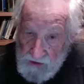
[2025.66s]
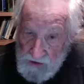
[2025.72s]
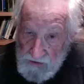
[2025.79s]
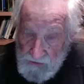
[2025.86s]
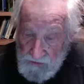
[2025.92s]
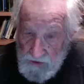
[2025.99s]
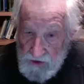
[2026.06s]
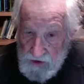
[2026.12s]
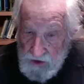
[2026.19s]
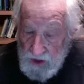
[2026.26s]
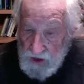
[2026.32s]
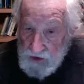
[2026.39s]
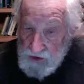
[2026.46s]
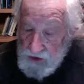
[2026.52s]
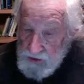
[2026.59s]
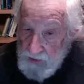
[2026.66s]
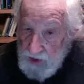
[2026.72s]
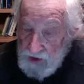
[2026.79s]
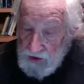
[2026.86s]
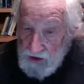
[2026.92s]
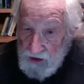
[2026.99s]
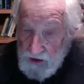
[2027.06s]
which takes us back
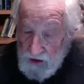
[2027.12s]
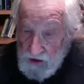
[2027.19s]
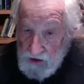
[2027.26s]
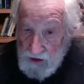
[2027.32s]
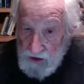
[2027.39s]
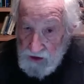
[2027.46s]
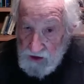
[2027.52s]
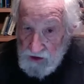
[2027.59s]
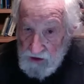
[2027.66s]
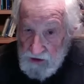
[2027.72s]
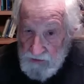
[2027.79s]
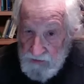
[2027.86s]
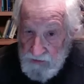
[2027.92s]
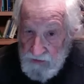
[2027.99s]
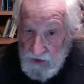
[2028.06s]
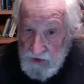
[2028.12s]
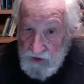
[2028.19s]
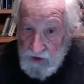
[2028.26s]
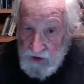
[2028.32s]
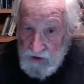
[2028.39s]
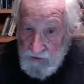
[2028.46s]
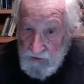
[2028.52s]
to Hong Kong,
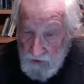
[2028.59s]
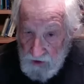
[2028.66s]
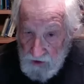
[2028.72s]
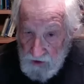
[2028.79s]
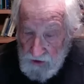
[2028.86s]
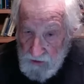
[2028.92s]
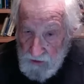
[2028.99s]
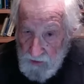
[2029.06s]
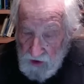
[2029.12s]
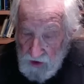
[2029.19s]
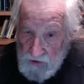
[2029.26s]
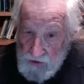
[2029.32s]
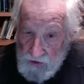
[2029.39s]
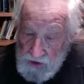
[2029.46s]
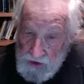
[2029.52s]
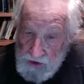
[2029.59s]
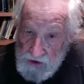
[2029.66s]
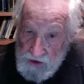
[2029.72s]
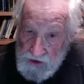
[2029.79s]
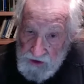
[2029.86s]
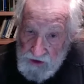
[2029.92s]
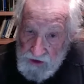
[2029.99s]
where democracy is
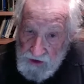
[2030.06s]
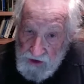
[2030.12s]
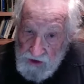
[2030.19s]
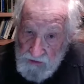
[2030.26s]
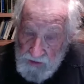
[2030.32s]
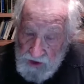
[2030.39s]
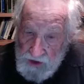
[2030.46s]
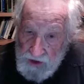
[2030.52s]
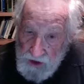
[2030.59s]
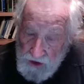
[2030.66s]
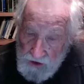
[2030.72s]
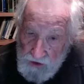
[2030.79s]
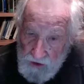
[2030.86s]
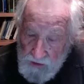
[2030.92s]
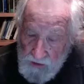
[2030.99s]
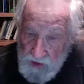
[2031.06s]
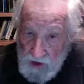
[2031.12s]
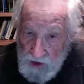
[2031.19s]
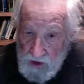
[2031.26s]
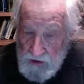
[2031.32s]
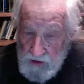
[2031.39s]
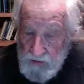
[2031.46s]
being
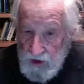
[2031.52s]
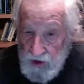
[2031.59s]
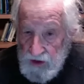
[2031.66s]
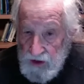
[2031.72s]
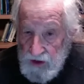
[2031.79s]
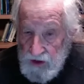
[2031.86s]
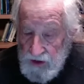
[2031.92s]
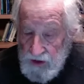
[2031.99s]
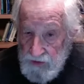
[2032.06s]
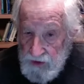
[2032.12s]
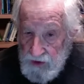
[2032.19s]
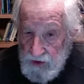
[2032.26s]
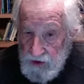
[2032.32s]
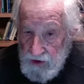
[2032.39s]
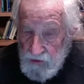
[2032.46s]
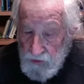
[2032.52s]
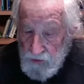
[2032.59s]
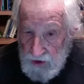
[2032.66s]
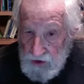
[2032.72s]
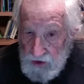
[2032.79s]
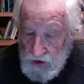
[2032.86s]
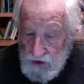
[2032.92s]
undermined by the
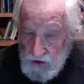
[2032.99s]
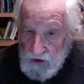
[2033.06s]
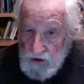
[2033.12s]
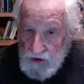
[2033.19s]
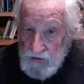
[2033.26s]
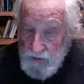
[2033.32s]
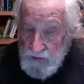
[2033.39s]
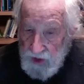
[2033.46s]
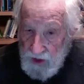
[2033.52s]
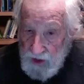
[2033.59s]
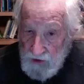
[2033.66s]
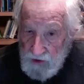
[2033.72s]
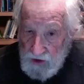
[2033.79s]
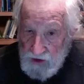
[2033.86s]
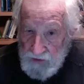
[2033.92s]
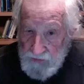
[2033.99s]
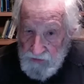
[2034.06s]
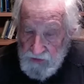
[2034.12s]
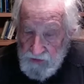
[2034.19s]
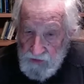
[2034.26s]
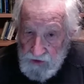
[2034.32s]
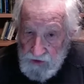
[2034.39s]
regional power,
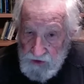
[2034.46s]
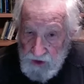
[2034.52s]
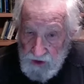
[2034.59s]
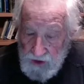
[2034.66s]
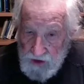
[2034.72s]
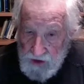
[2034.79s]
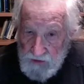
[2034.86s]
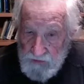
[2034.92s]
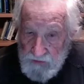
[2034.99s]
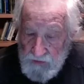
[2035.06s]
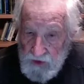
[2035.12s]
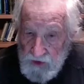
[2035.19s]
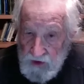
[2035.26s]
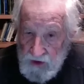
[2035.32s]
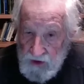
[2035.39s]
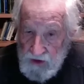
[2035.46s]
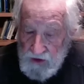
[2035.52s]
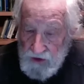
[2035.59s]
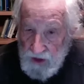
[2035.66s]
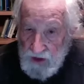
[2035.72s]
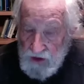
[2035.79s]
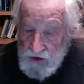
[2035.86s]
China.
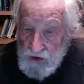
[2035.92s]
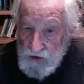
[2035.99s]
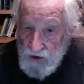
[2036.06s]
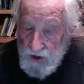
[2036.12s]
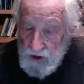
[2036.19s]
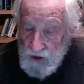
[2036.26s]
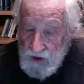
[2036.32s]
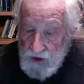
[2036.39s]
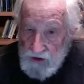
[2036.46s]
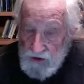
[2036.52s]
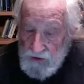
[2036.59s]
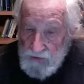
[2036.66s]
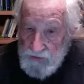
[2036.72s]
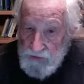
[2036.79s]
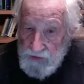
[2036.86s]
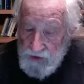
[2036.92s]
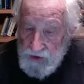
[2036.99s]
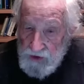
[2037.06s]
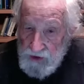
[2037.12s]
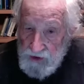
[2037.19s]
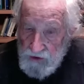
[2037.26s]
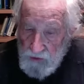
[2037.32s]
China is trying to
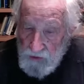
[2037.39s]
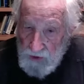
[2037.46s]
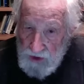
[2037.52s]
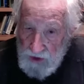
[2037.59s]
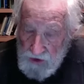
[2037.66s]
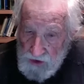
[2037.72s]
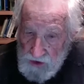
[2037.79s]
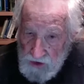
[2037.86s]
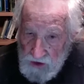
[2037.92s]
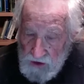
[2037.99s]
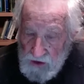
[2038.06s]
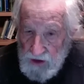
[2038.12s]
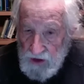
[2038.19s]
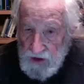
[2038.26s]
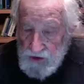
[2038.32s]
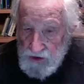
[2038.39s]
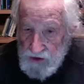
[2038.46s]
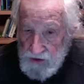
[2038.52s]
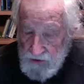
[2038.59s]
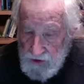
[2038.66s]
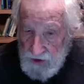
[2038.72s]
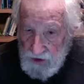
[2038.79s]
reassert its
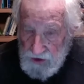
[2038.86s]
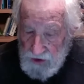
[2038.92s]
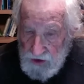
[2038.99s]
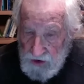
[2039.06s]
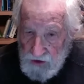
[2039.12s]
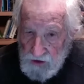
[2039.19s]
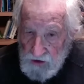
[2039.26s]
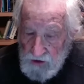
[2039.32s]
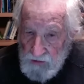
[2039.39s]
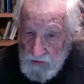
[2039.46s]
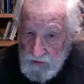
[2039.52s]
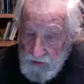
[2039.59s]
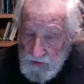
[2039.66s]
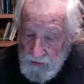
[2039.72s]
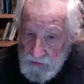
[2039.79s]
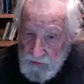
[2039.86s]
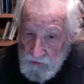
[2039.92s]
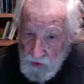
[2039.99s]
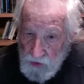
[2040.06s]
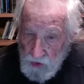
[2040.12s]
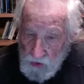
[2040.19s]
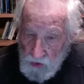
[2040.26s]
traditional
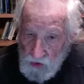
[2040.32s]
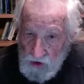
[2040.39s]
role